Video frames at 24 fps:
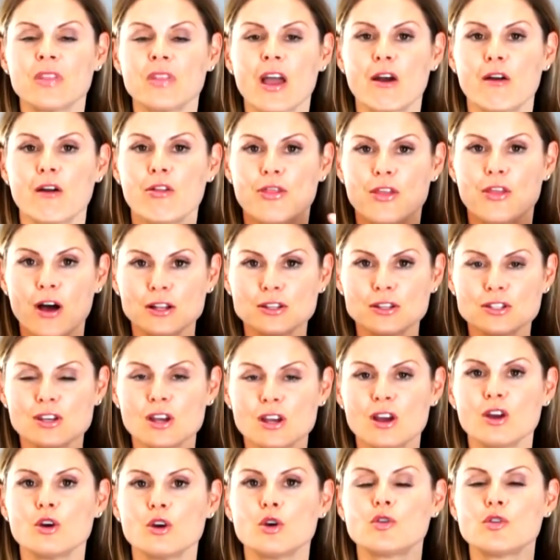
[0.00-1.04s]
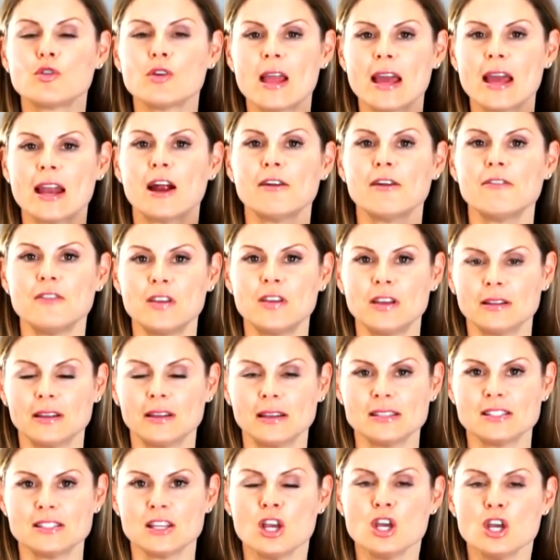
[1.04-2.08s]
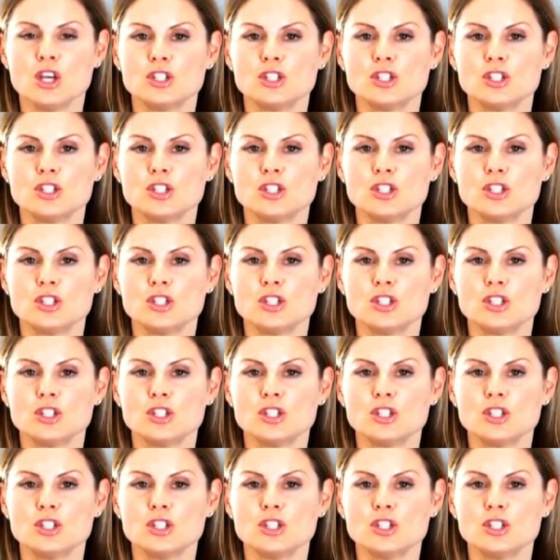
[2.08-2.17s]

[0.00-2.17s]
Our thoughts create our feelings.